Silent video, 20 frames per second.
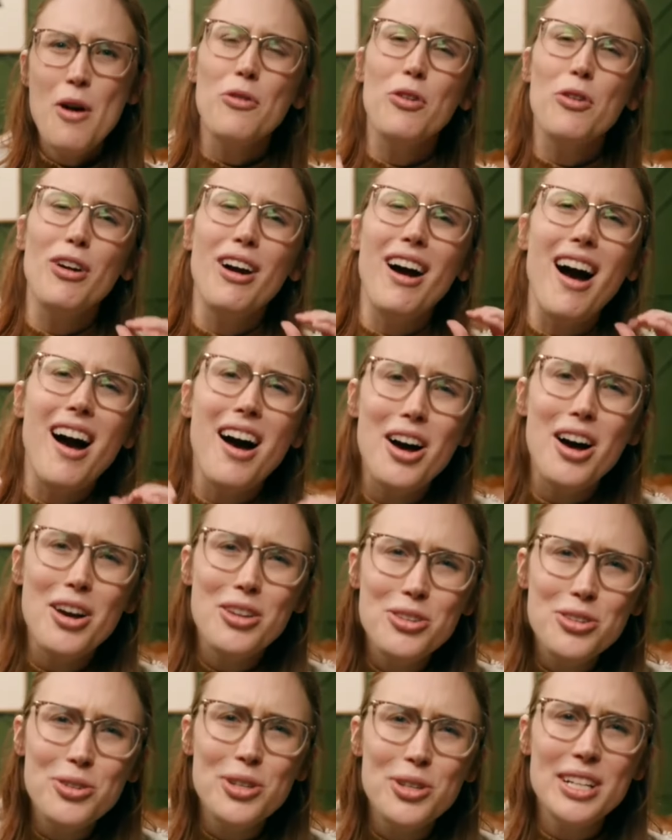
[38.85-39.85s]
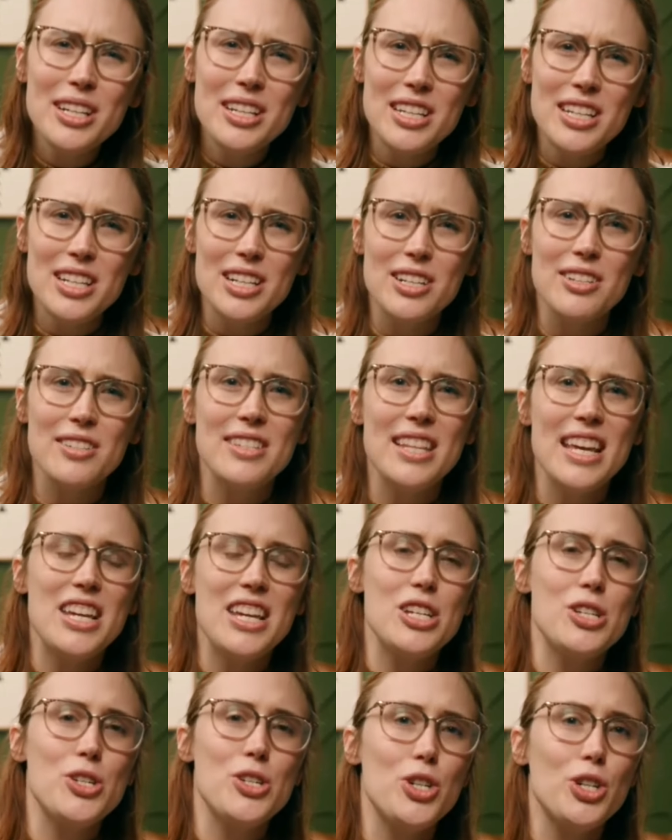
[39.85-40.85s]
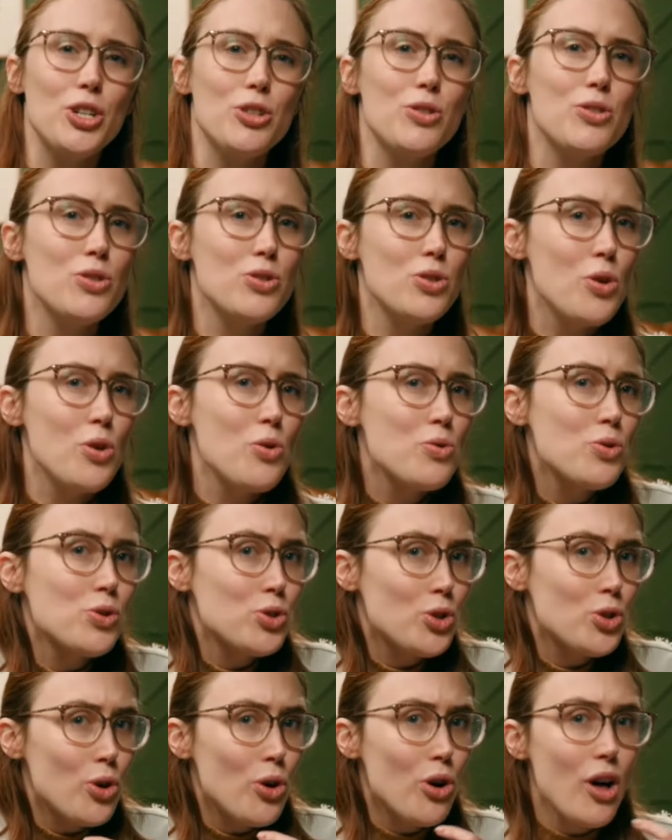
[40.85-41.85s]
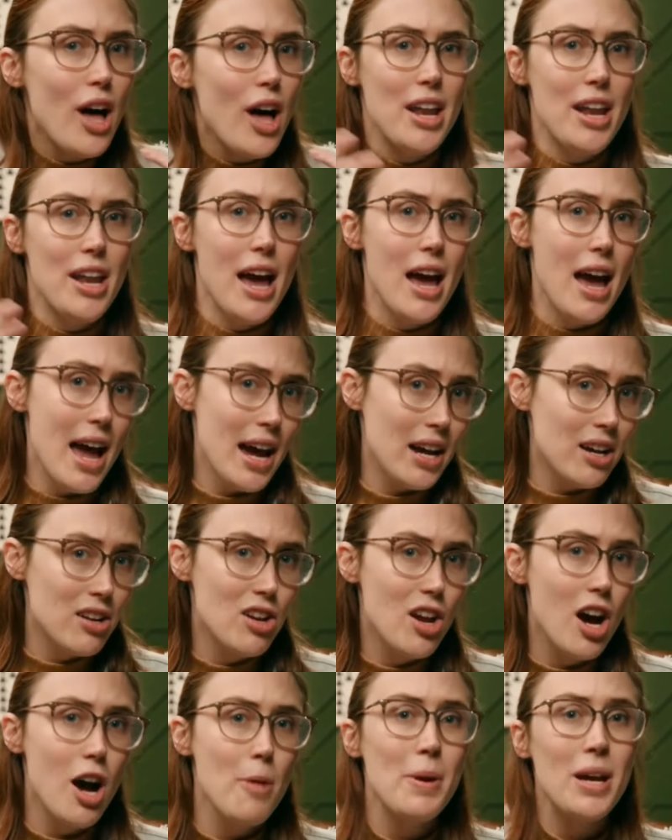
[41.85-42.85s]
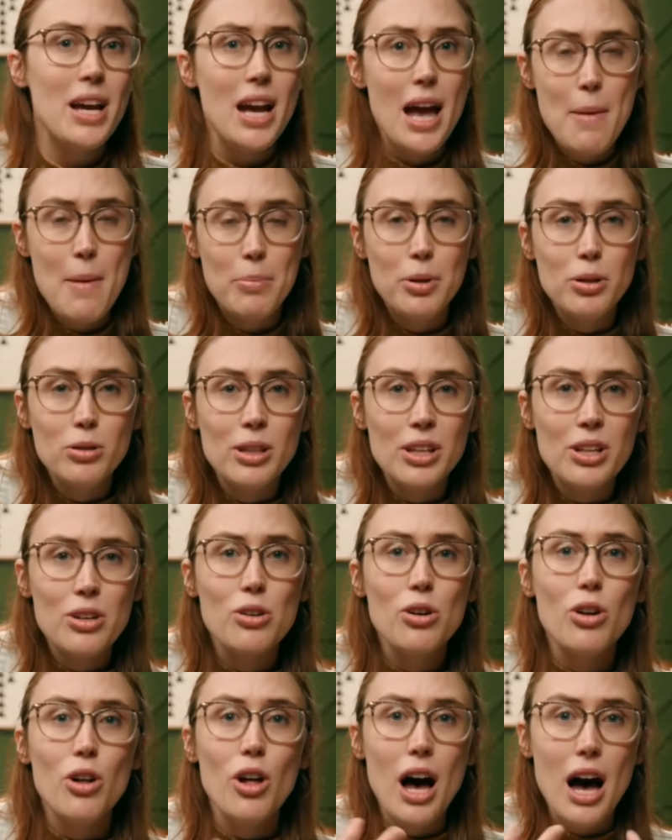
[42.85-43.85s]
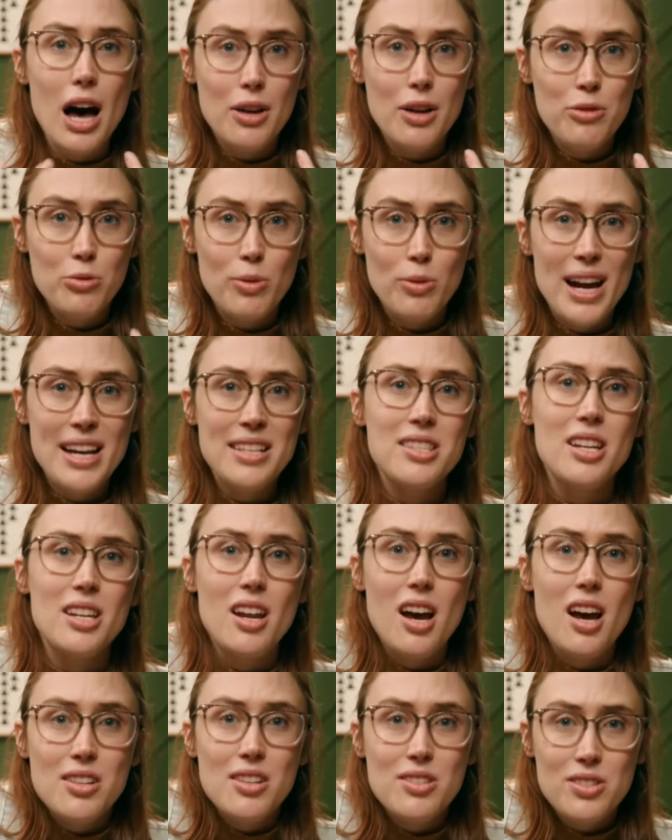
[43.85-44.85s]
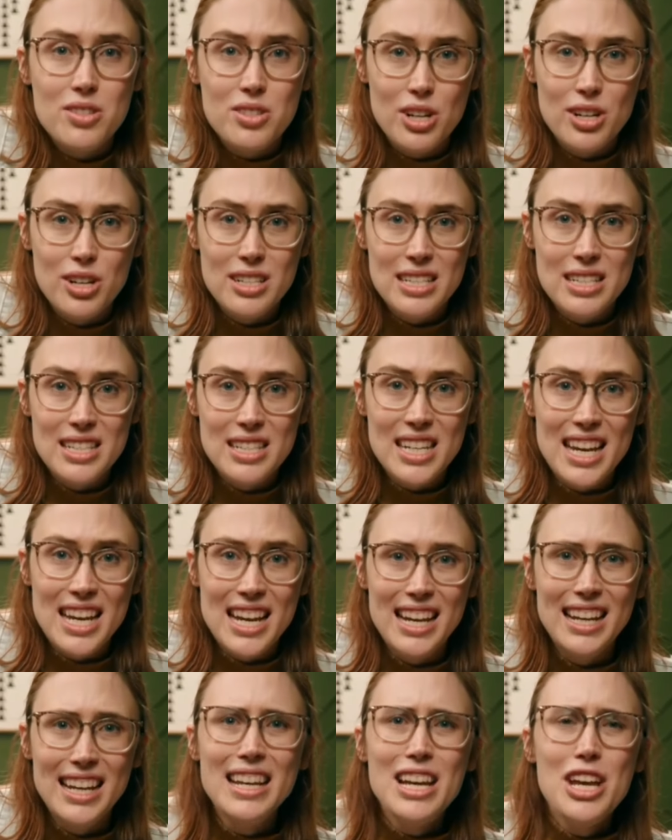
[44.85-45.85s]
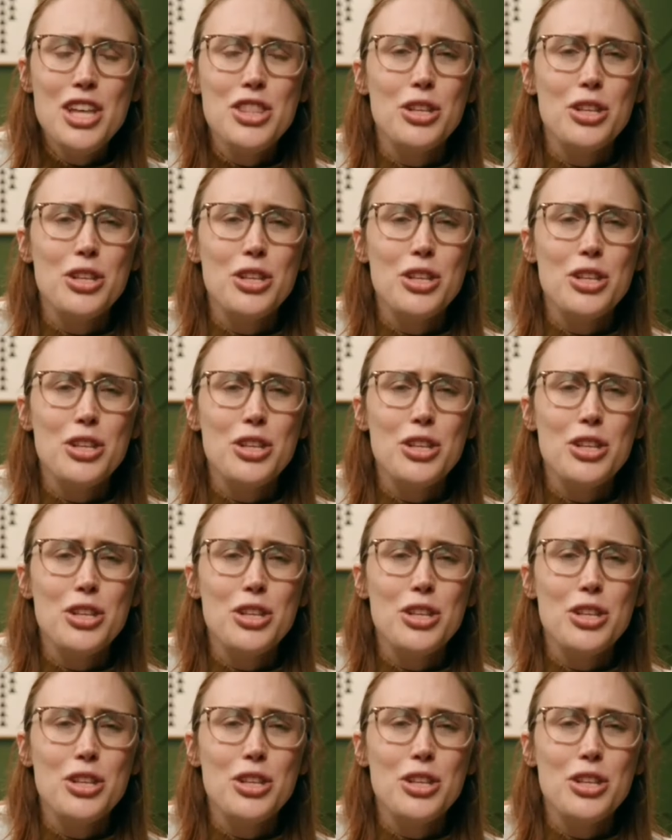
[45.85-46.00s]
For 100 years, they endured social and economic and political unrest and uncertainty.